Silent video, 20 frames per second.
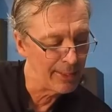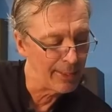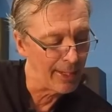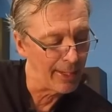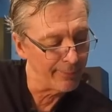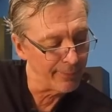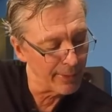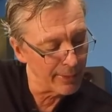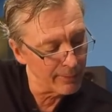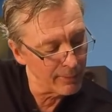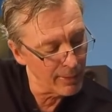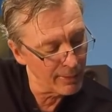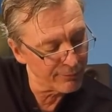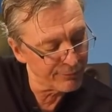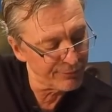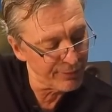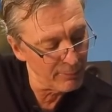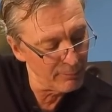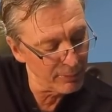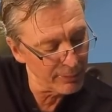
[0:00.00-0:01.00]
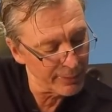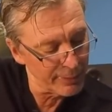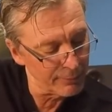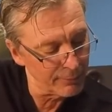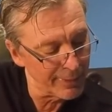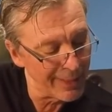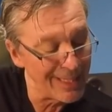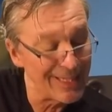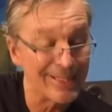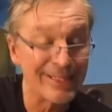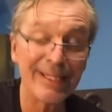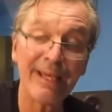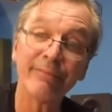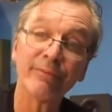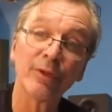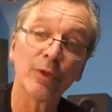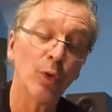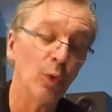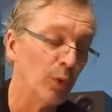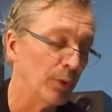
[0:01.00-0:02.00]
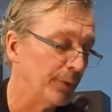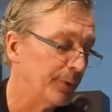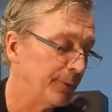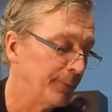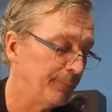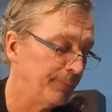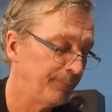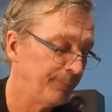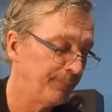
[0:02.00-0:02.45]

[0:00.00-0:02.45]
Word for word: and then assemble here an A7 chord. Like